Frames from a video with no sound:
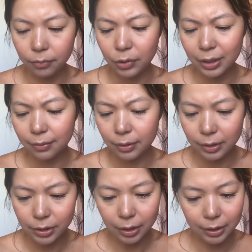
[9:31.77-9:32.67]
whatever
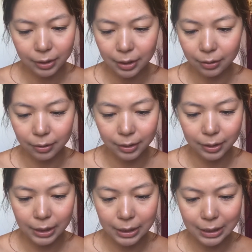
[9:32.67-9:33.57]
the darkest color
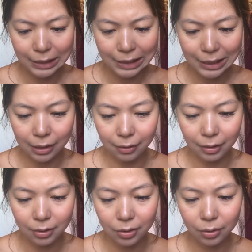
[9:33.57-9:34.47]
is. It doesn't say on
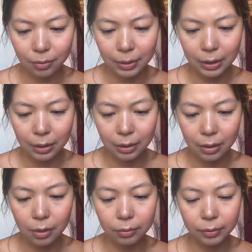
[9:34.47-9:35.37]
this tube.
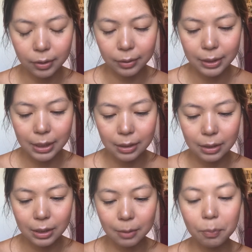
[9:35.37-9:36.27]
Oh no, it
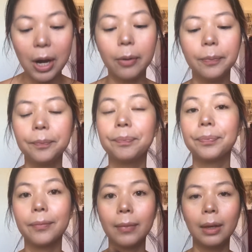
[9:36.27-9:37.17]
says deep brown.
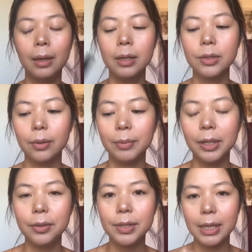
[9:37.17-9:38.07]
So I'm
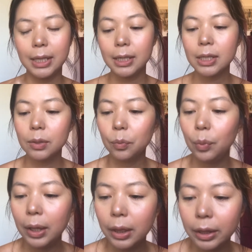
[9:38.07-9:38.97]
gonna use this
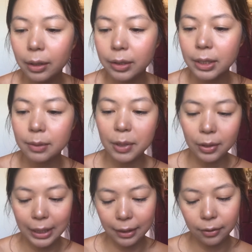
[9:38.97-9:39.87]
with a
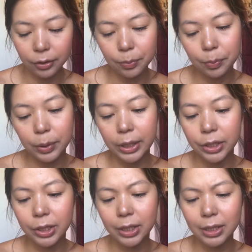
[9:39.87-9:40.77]
small angled
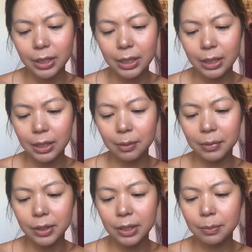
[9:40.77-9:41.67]
brush. This is the
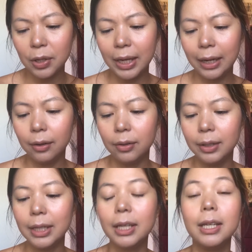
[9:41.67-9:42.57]
Sigma Small Angle
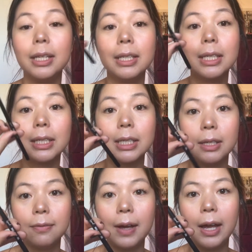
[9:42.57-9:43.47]

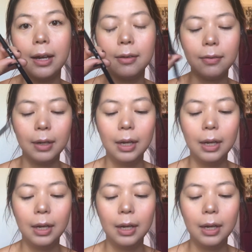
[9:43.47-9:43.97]
E65.